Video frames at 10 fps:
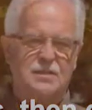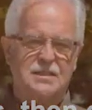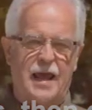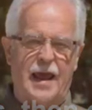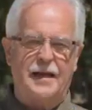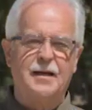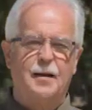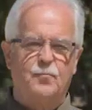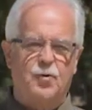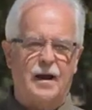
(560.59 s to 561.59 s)
as saying
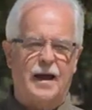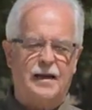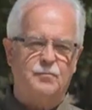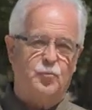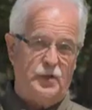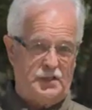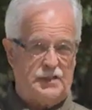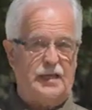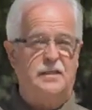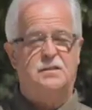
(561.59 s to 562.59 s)
pride
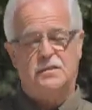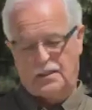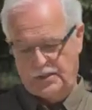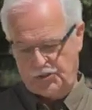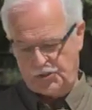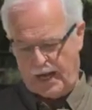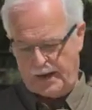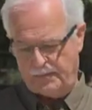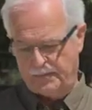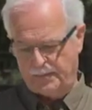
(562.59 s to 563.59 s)
precedes
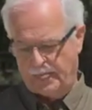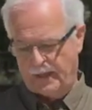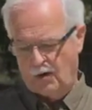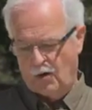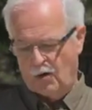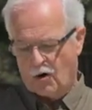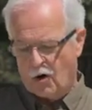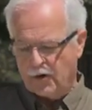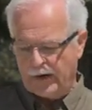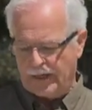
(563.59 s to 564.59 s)
shame.
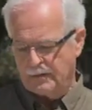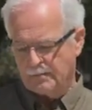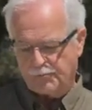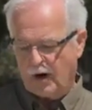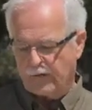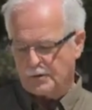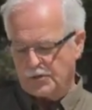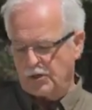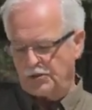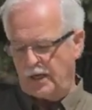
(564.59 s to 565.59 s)
Or in Proverbs
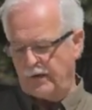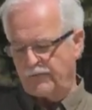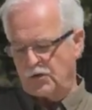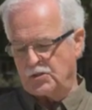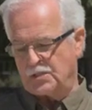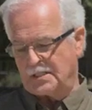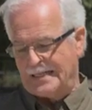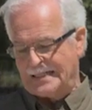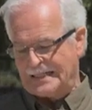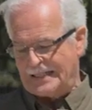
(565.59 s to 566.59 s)
13, verse
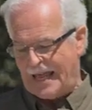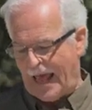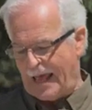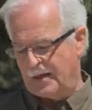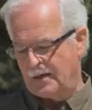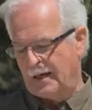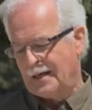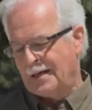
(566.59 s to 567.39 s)
10,